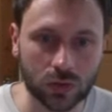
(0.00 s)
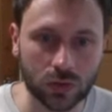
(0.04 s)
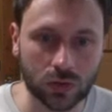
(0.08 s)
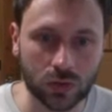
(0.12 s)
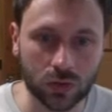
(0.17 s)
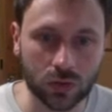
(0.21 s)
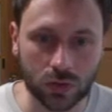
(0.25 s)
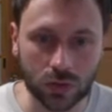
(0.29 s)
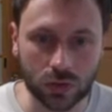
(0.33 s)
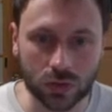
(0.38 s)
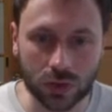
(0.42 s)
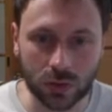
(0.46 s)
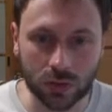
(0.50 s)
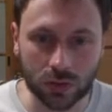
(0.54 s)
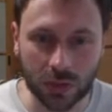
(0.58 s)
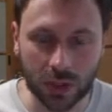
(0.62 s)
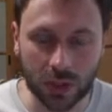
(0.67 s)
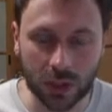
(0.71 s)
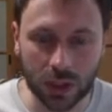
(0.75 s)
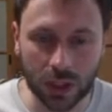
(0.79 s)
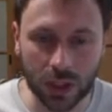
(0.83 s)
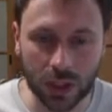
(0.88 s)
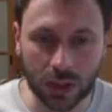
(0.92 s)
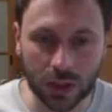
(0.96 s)
do
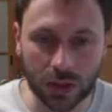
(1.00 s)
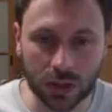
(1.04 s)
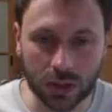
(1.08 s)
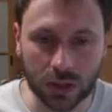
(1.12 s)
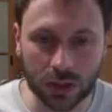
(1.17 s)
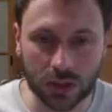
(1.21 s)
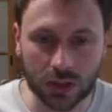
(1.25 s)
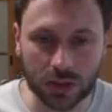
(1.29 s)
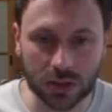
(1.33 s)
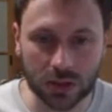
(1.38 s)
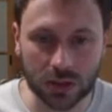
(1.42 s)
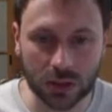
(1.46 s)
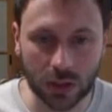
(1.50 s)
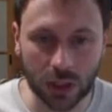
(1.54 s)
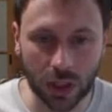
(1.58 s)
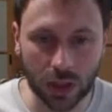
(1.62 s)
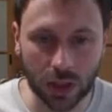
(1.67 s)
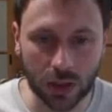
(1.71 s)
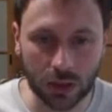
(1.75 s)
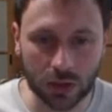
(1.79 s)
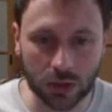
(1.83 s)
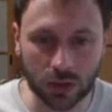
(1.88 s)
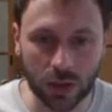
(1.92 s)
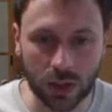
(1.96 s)
something like this,
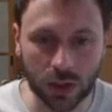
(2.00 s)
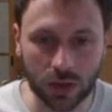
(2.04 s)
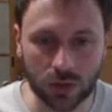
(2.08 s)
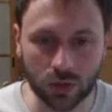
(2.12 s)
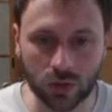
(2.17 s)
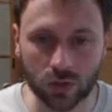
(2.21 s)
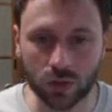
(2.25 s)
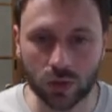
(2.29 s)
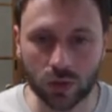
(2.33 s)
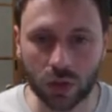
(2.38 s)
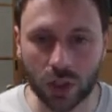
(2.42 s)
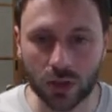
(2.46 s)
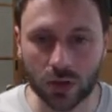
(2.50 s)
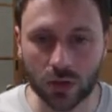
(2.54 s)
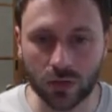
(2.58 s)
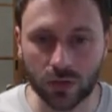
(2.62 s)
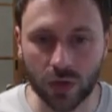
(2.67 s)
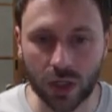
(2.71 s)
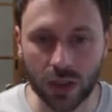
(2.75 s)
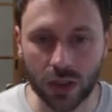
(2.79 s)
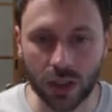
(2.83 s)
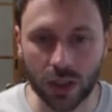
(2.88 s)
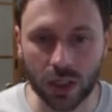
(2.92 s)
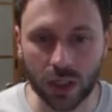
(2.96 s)
and try to kind of
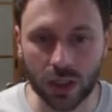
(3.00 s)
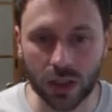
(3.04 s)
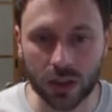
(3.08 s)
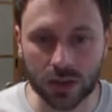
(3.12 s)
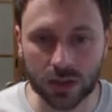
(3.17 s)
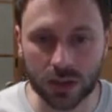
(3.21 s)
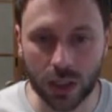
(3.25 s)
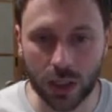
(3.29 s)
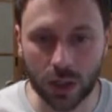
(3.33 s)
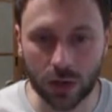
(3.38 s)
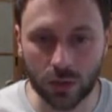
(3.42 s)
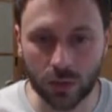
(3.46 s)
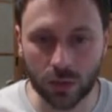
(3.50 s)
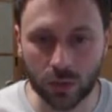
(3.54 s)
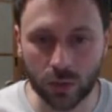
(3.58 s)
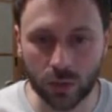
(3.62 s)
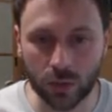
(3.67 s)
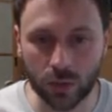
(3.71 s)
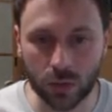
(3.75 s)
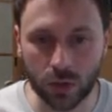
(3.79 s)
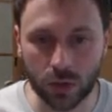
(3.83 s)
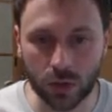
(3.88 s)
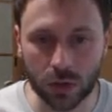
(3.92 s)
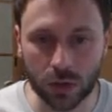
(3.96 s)
analyze how
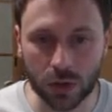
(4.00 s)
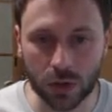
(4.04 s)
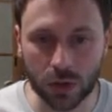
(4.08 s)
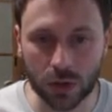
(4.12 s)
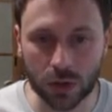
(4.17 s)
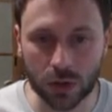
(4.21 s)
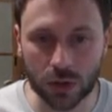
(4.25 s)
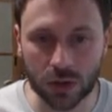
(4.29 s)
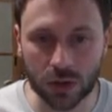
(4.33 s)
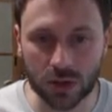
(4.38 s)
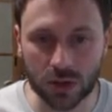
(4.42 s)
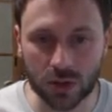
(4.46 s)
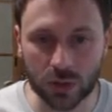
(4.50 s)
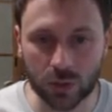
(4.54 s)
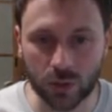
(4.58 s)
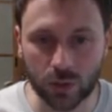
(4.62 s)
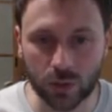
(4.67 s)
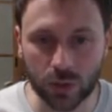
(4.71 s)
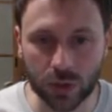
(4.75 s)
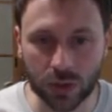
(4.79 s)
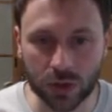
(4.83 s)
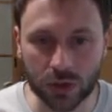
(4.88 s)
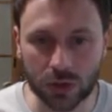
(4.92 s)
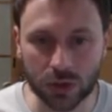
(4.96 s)
this
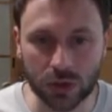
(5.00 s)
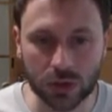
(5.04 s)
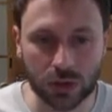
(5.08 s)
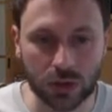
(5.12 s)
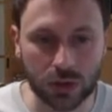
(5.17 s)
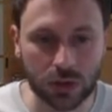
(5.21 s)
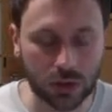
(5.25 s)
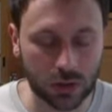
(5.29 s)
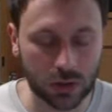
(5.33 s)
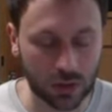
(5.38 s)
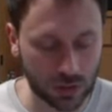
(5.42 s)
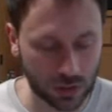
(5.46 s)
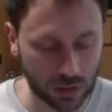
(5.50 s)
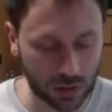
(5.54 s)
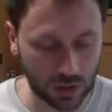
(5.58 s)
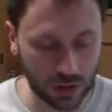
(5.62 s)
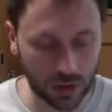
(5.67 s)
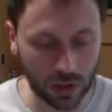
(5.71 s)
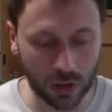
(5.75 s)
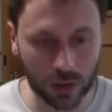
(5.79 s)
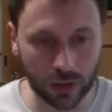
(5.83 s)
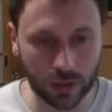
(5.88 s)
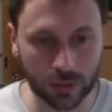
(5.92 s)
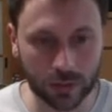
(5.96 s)
person
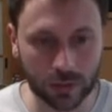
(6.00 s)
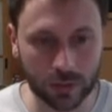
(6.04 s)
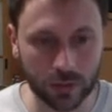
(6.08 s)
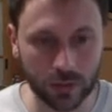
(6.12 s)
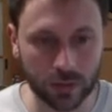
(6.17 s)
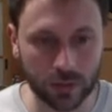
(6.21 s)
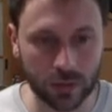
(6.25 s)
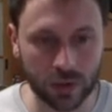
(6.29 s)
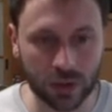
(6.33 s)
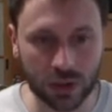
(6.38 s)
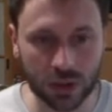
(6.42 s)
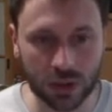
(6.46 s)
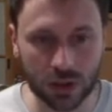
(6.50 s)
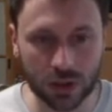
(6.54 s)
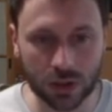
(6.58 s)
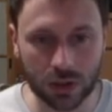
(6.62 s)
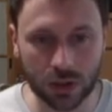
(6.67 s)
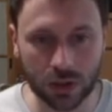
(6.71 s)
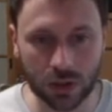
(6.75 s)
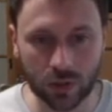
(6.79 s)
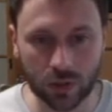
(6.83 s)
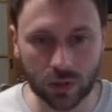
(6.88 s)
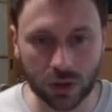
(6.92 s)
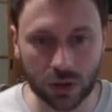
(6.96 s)
did it.
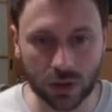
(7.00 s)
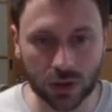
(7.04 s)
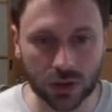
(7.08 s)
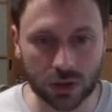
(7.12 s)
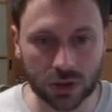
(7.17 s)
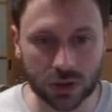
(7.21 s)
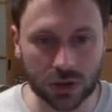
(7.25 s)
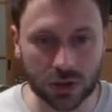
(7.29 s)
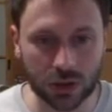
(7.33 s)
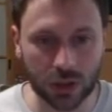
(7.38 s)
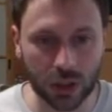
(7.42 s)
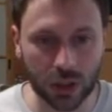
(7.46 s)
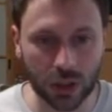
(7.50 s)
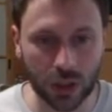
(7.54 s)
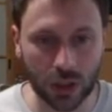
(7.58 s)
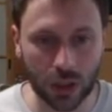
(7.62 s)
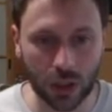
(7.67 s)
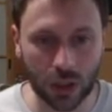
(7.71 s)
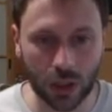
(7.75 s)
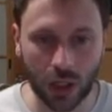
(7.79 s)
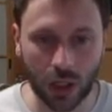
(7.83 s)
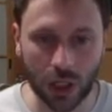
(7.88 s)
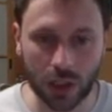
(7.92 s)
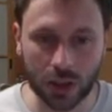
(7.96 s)
Because
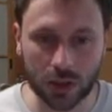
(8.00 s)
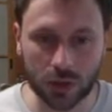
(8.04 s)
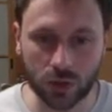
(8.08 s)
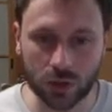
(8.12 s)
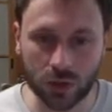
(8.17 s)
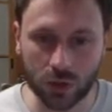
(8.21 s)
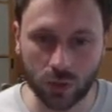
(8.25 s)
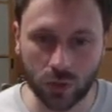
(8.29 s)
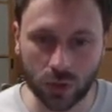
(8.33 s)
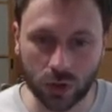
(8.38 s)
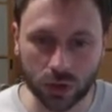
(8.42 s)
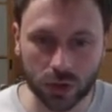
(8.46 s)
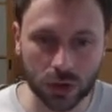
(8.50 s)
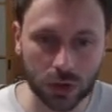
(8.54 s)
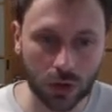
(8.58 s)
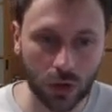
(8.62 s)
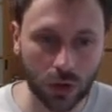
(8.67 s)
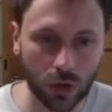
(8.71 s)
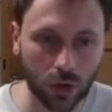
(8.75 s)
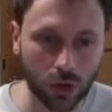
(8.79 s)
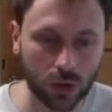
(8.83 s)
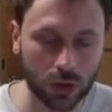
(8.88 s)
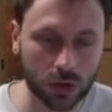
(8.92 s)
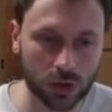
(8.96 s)
as with
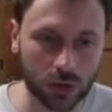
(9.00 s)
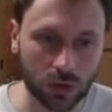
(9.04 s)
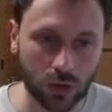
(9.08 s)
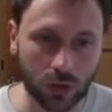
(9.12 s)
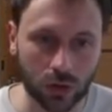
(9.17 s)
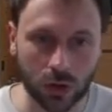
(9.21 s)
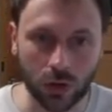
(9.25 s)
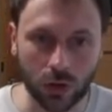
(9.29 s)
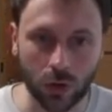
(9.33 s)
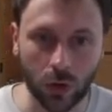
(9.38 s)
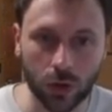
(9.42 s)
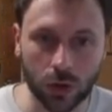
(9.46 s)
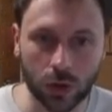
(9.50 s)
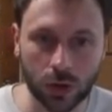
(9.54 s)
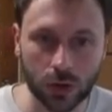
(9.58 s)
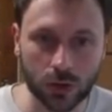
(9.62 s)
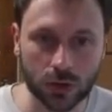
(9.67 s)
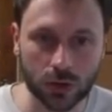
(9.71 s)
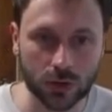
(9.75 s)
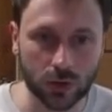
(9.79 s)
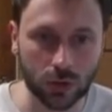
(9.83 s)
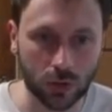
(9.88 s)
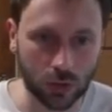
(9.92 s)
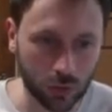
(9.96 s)
watercolors or
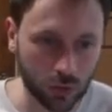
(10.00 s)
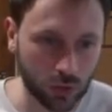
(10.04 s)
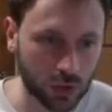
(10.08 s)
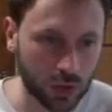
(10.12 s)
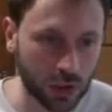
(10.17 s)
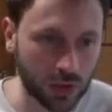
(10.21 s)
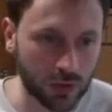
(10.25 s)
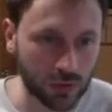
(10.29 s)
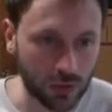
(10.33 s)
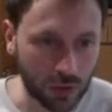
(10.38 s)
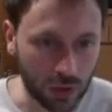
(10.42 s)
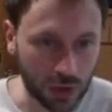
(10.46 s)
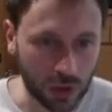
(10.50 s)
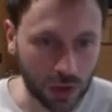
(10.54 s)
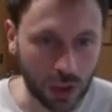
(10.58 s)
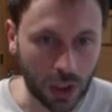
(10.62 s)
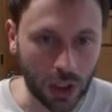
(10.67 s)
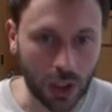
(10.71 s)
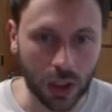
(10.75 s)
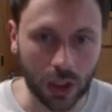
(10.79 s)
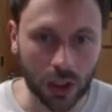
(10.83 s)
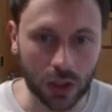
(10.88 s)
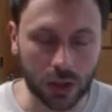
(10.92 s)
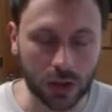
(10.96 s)
oils or whatever,
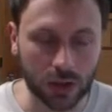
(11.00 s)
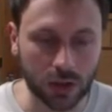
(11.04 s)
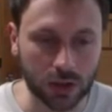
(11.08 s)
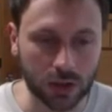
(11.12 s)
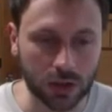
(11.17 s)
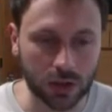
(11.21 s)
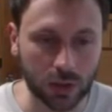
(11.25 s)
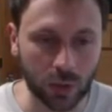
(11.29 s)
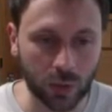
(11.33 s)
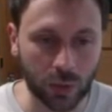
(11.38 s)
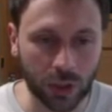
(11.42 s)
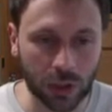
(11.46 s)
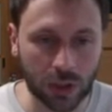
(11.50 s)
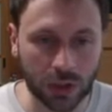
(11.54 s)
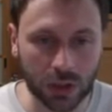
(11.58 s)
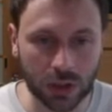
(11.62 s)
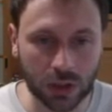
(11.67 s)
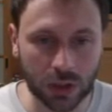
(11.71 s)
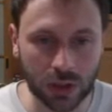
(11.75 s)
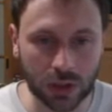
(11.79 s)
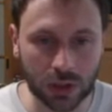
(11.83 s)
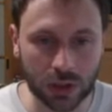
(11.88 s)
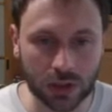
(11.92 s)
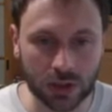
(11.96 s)
and digital
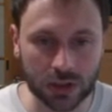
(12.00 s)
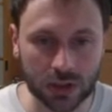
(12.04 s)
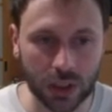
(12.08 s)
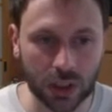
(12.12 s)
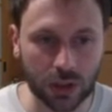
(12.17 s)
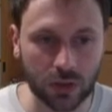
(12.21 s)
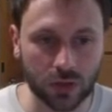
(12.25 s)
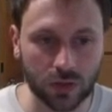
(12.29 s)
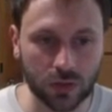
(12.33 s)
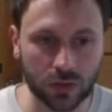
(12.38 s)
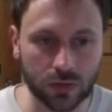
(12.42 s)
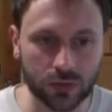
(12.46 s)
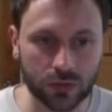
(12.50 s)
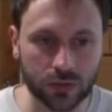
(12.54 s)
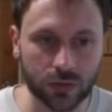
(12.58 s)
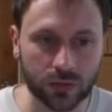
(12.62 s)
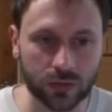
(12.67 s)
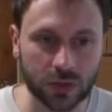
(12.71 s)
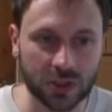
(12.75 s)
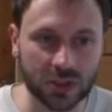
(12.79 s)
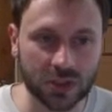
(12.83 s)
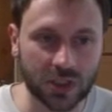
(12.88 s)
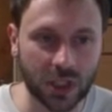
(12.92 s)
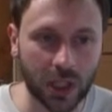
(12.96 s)
painting is kind of
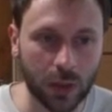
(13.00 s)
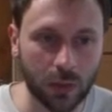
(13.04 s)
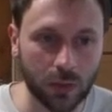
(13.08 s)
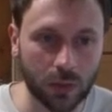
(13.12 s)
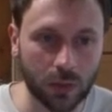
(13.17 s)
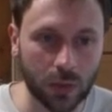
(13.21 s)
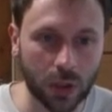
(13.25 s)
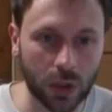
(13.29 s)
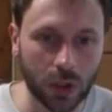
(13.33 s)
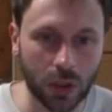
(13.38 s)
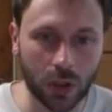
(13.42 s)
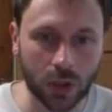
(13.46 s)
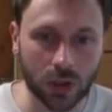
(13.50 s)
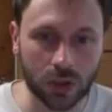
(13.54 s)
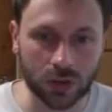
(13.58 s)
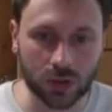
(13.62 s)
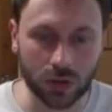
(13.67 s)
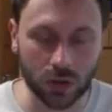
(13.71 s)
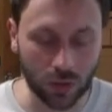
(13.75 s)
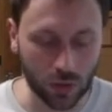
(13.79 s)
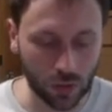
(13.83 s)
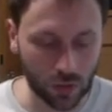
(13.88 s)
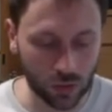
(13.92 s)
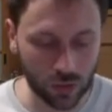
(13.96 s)
the same.
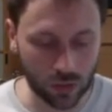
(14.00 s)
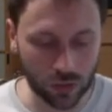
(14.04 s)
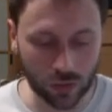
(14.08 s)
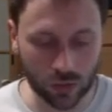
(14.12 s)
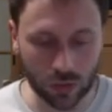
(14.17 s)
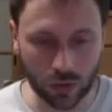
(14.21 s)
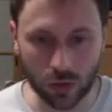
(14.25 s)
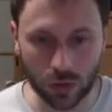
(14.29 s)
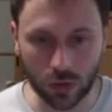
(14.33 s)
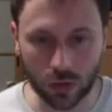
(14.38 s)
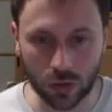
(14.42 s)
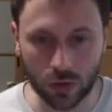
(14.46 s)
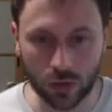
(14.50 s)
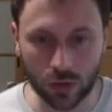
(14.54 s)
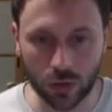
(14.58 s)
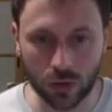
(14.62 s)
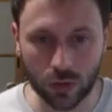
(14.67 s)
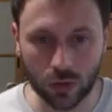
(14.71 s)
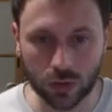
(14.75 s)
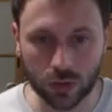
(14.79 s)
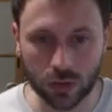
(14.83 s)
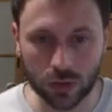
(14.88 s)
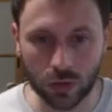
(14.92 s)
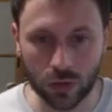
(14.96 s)
So
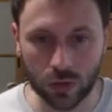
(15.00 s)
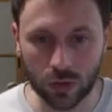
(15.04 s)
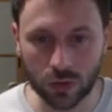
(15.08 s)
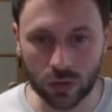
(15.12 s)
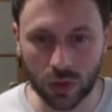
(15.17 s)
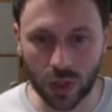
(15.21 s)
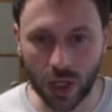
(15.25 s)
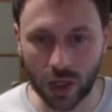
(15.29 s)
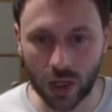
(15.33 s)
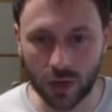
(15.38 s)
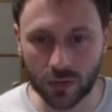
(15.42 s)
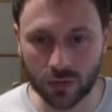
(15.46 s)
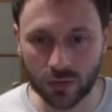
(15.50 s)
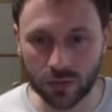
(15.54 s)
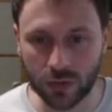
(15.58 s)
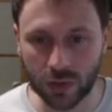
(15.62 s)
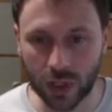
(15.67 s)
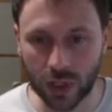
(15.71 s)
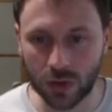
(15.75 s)
also you have kind